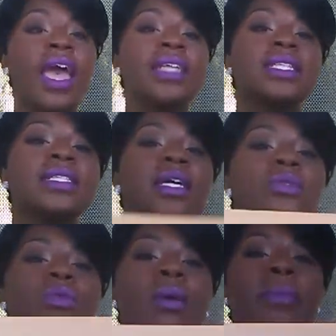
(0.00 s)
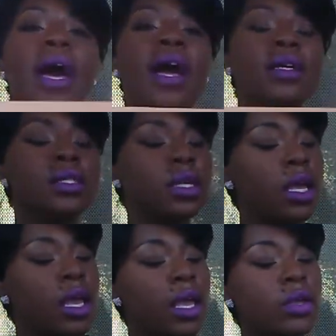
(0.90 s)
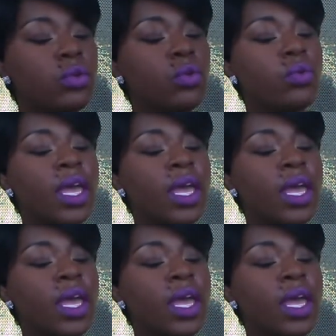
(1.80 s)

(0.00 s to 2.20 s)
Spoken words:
As it says on the box, you